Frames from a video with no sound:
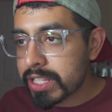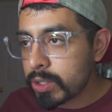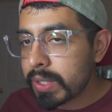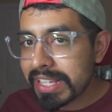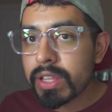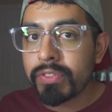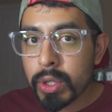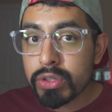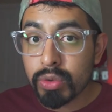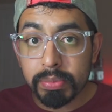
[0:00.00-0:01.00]
As soon as the
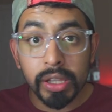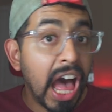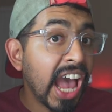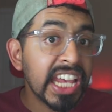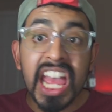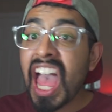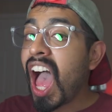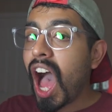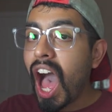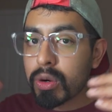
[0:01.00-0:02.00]
voice replied,
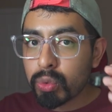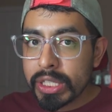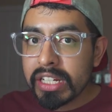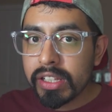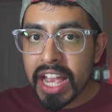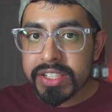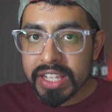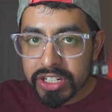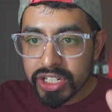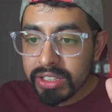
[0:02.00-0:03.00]
I realized
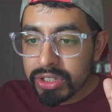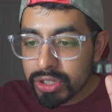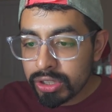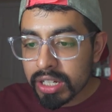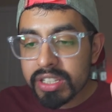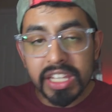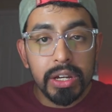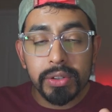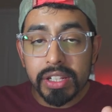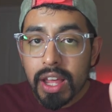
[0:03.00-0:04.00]
that she had just
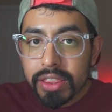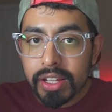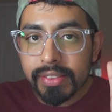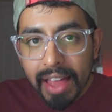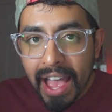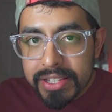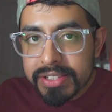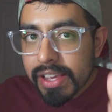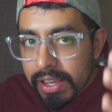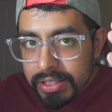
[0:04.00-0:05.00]
killed the
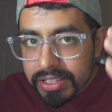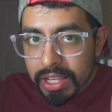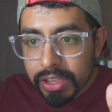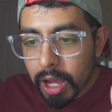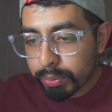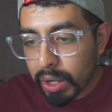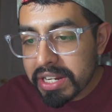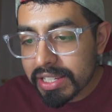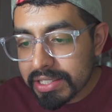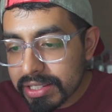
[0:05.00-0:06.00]
last Sith
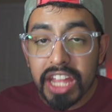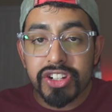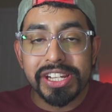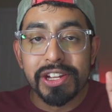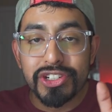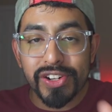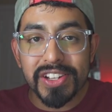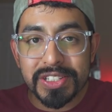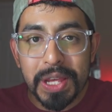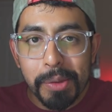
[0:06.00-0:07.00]
apprentice, and she
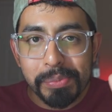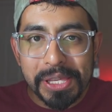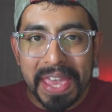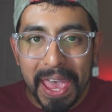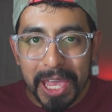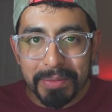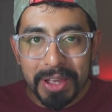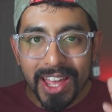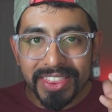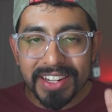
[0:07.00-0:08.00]
just became
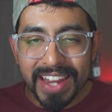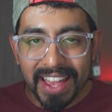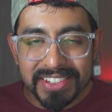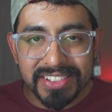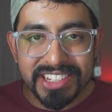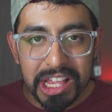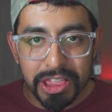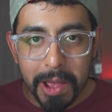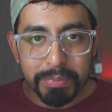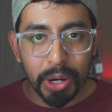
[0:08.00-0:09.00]
the next
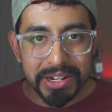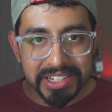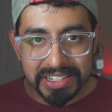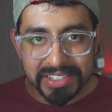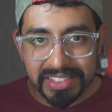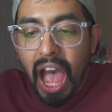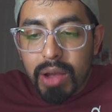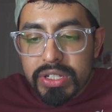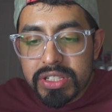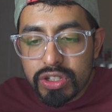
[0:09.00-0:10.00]
Sith apprentice. I
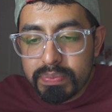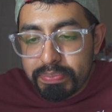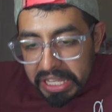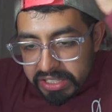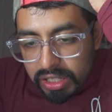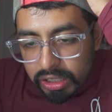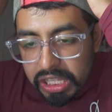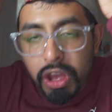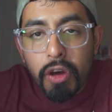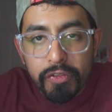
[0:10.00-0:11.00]
was
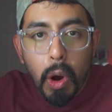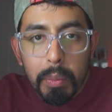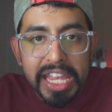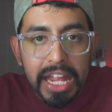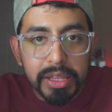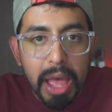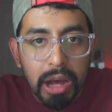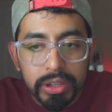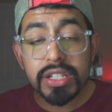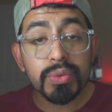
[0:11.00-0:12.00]
basically foaming at the
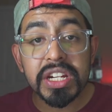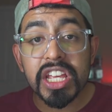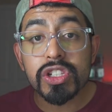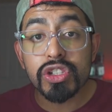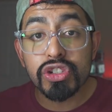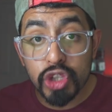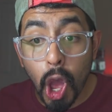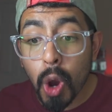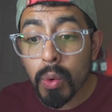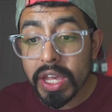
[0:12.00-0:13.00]
mouth. This one is
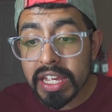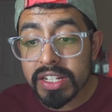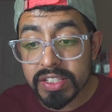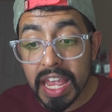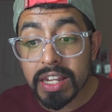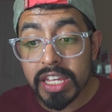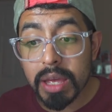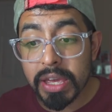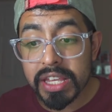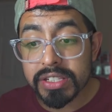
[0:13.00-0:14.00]
so insanely
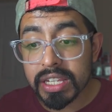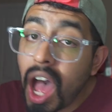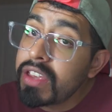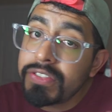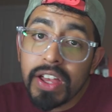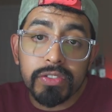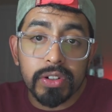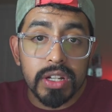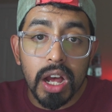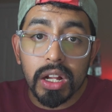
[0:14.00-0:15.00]
amazing. I felt
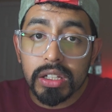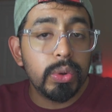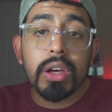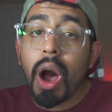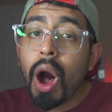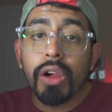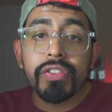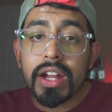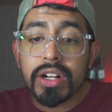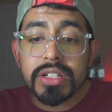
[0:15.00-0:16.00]
for Dahl. We all
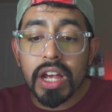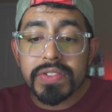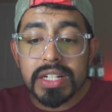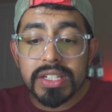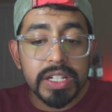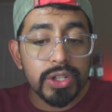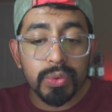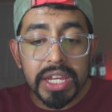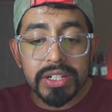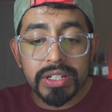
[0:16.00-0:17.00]
find ourselves in
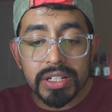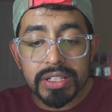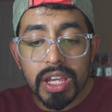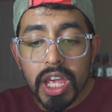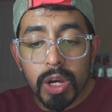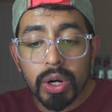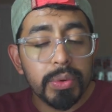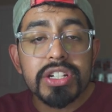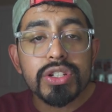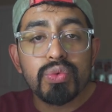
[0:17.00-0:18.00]
situations where
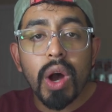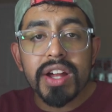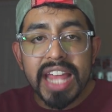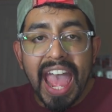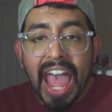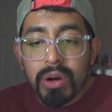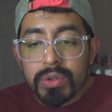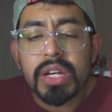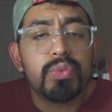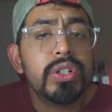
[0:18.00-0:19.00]
we just want
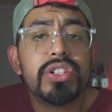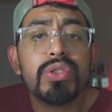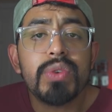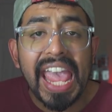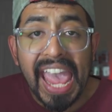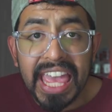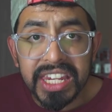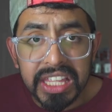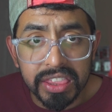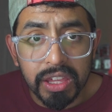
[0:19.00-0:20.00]
out and we'll do
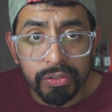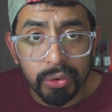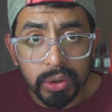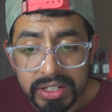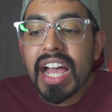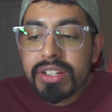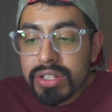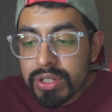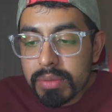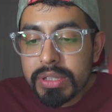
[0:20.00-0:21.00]
anything for it. I had to
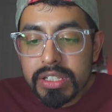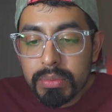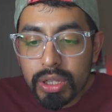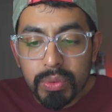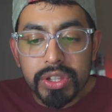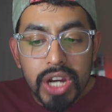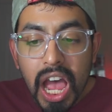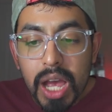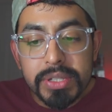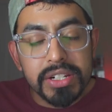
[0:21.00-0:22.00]
do something similar with
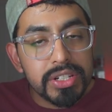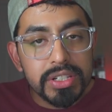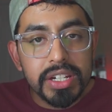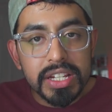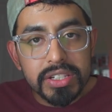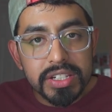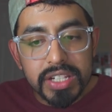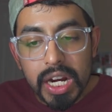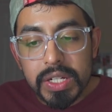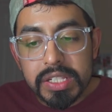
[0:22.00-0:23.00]
jobs and just the
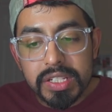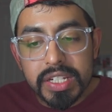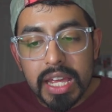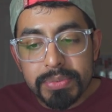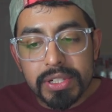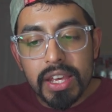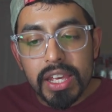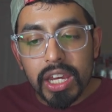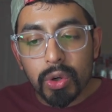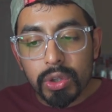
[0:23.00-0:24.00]
necessary steps
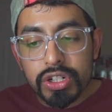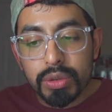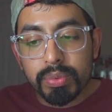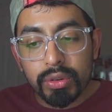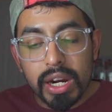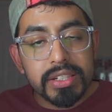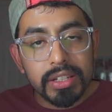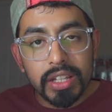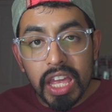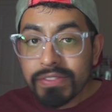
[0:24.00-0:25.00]
in order to progress
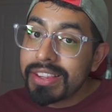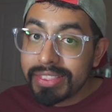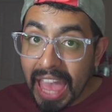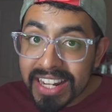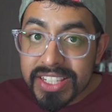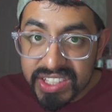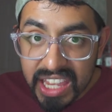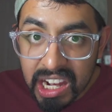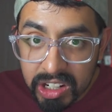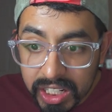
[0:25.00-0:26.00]
in life, and that's
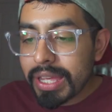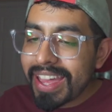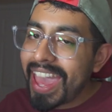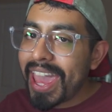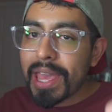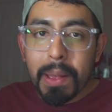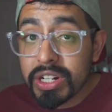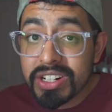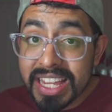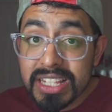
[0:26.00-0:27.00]
scary. But hey, when
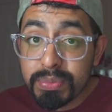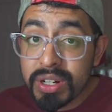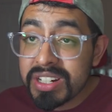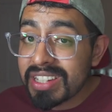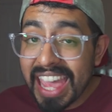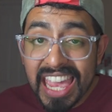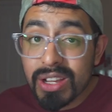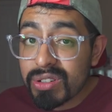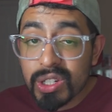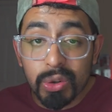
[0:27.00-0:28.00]
you're desperate,
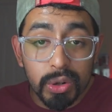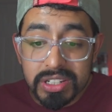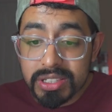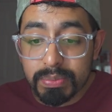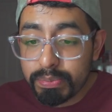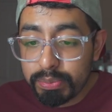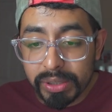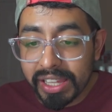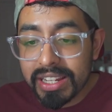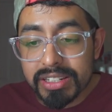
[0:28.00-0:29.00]
angry, or just
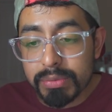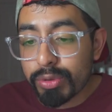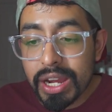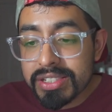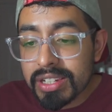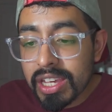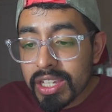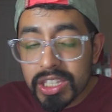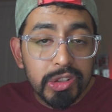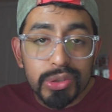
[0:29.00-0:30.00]
plain depressed,
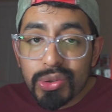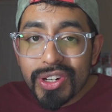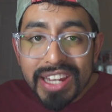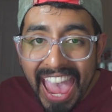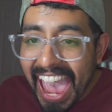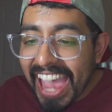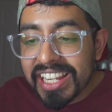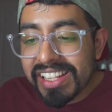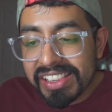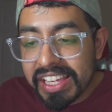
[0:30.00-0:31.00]
you do
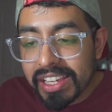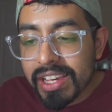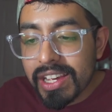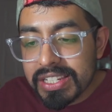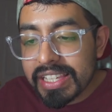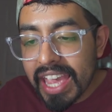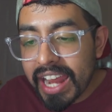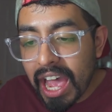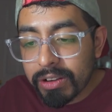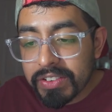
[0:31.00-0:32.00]
anything to get
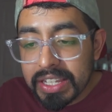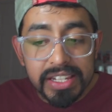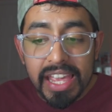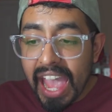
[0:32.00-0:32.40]
out of it.